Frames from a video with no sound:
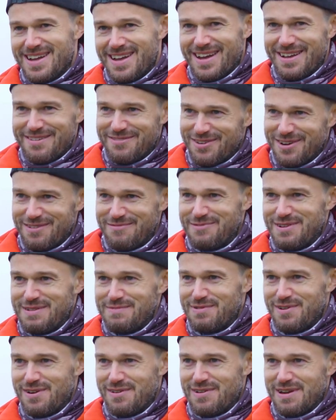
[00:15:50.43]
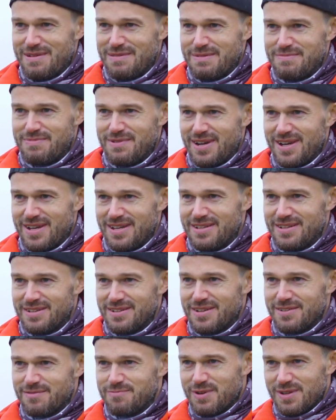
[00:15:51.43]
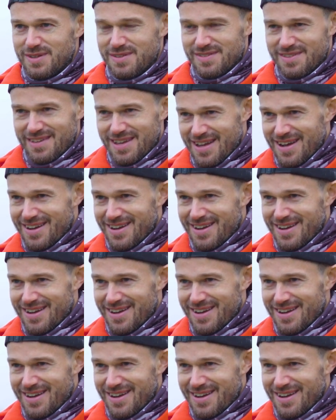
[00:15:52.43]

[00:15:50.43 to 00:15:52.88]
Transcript: and try and reprogram the brain, because once